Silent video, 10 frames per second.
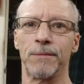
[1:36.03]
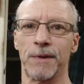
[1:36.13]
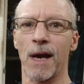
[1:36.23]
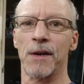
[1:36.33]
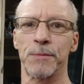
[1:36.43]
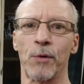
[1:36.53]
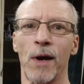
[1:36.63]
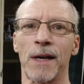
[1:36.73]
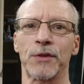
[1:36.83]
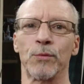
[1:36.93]
the Osmo
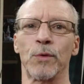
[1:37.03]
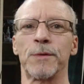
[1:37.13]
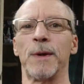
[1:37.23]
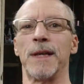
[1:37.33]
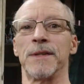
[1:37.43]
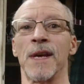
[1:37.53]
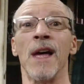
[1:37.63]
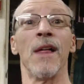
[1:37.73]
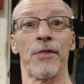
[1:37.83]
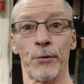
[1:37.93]
Action, which means
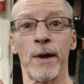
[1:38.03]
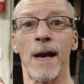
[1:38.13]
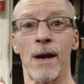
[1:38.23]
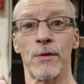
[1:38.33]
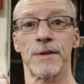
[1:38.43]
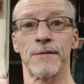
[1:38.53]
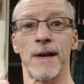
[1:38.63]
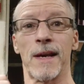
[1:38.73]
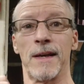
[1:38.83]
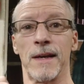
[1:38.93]
3 hours of
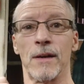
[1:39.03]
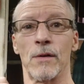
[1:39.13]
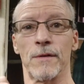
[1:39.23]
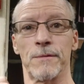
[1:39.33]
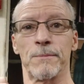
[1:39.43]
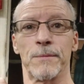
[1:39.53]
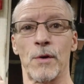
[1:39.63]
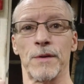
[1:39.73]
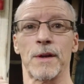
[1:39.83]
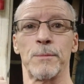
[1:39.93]
editing
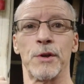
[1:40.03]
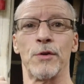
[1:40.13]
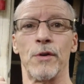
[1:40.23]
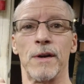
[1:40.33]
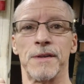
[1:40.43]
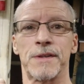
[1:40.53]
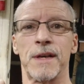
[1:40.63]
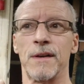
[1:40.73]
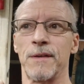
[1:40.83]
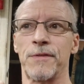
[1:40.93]
on the computer
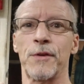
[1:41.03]
instead of